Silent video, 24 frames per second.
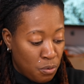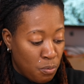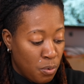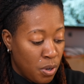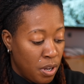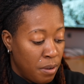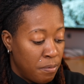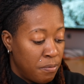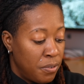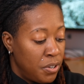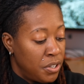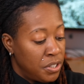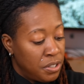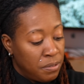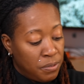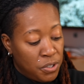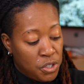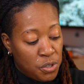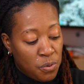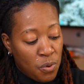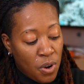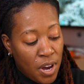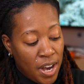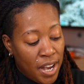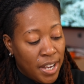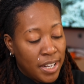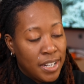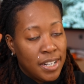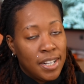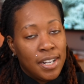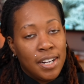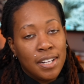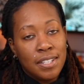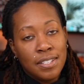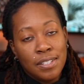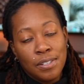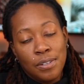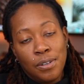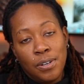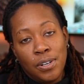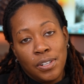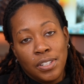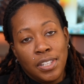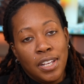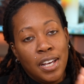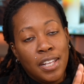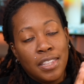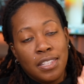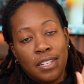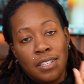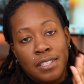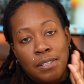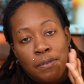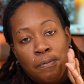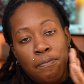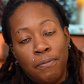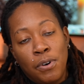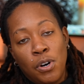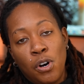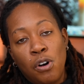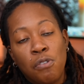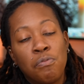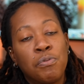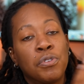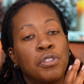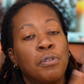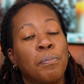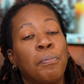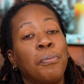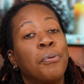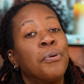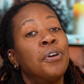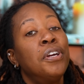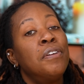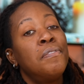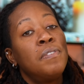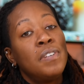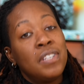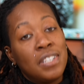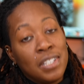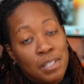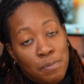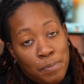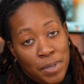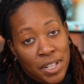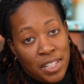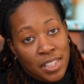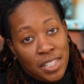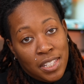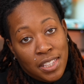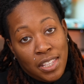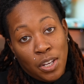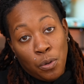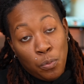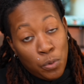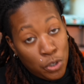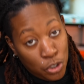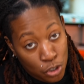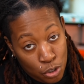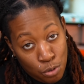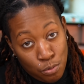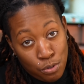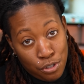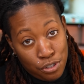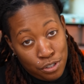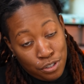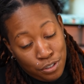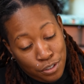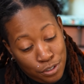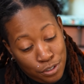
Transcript: the web for individual icons and all that that's involved with the previous method that we used to